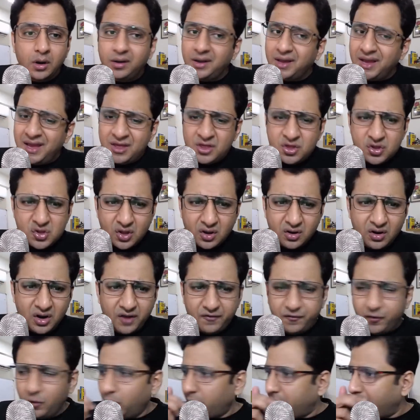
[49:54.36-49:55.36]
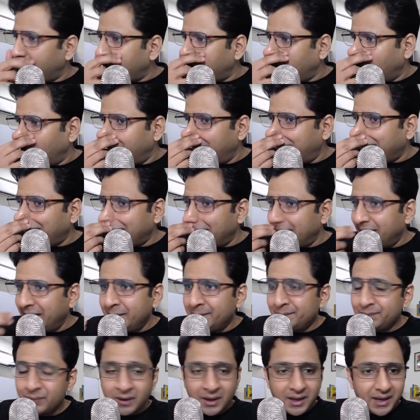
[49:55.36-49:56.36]
in general, if you look at theoretically,
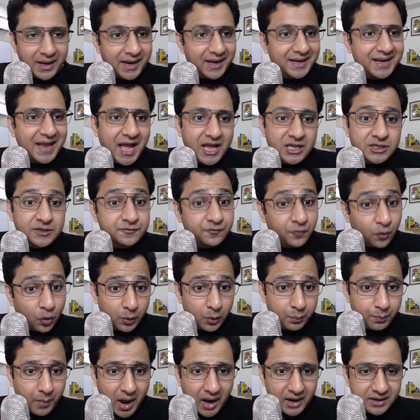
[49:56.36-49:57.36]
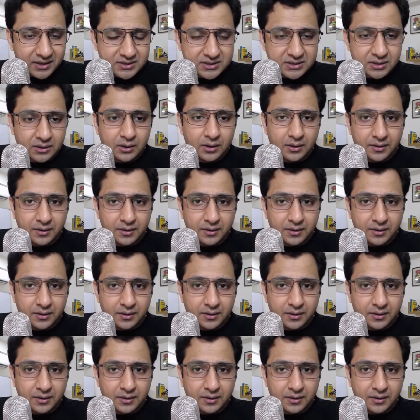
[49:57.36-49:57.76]
it has four parts.